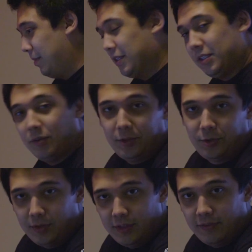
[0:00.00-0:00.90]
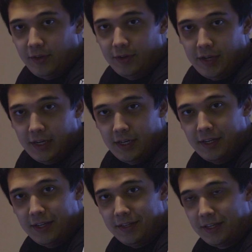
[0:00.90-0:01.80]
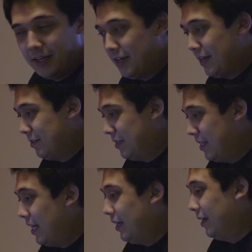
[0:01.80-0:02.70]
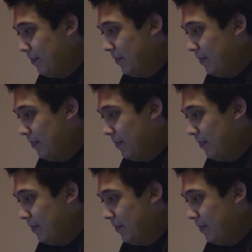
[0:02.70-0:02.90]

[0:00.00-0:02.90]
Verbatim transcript: because I want to shoot this video, edit it, and get it out today.